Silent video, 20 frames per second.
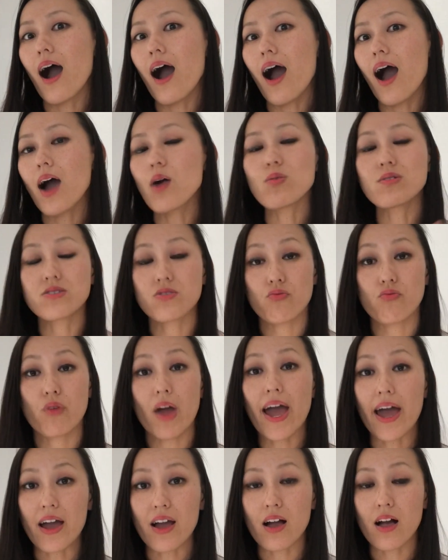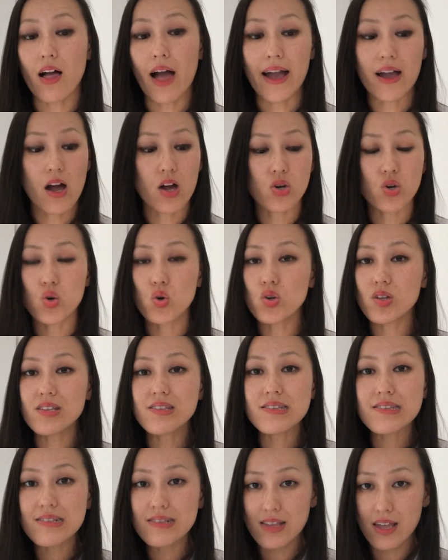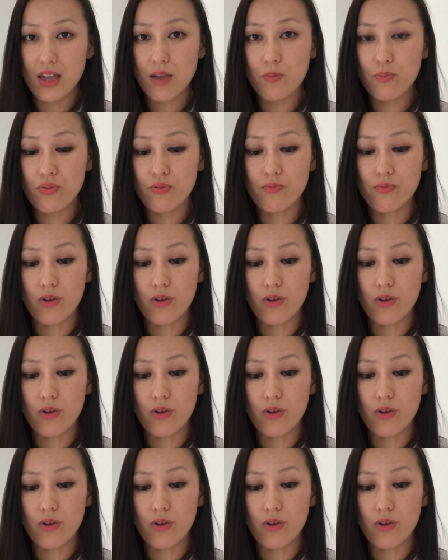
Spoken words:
I was a wreck. I couldn't sleep.